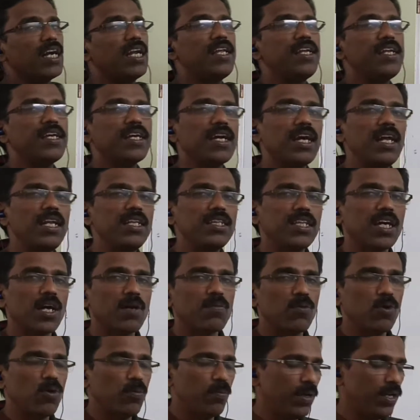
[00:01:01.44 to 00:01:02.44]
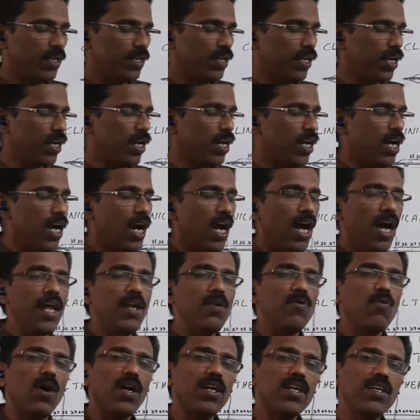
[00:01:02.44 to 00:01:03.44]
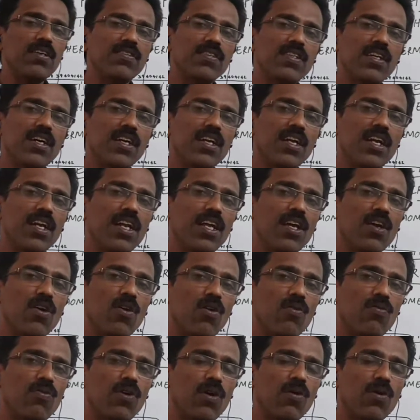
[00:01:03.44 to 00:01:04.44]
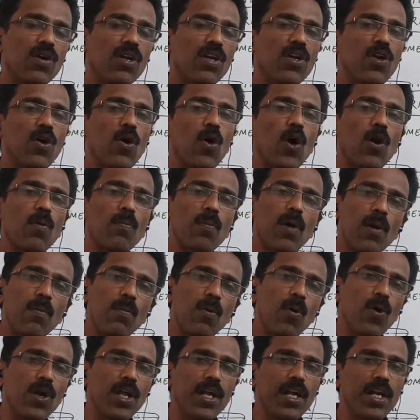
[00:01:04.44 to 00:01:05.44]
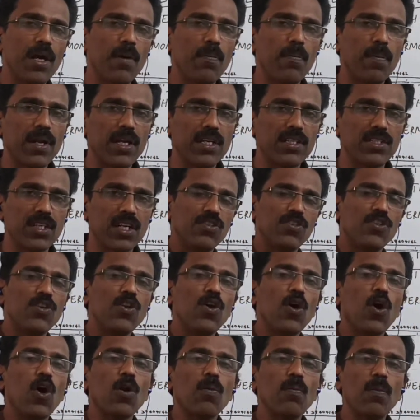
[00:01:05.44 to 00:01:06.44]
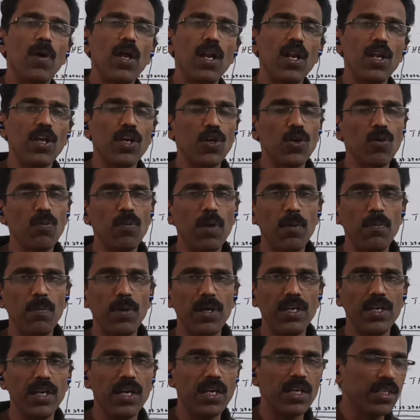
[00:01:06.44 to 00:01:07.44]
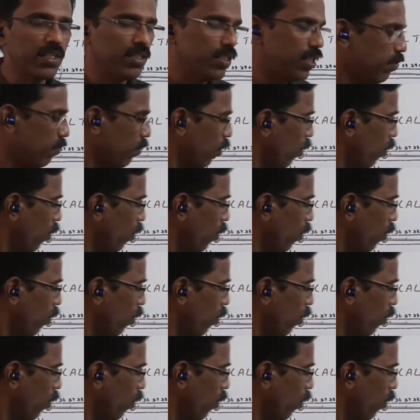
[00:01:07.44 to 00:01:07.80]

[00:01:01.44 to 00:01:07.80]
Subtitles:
clinical thermometer. And what is the reading of our normal body temperatures? Normal human being, the